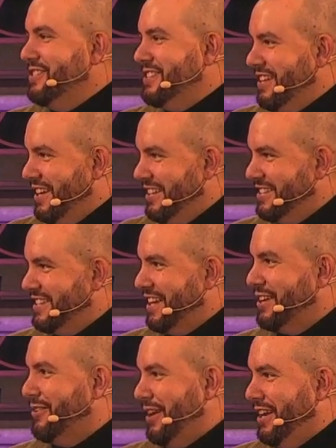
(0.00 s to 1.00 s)
started to
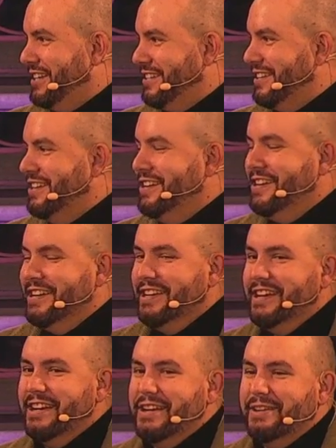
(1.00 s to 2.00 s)
get quite
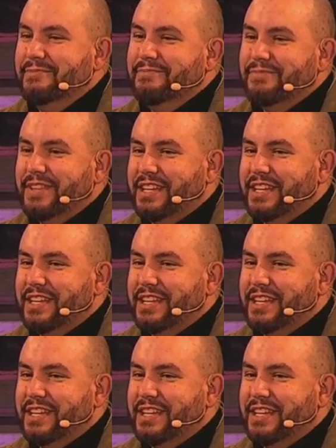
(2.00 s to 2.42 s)
um,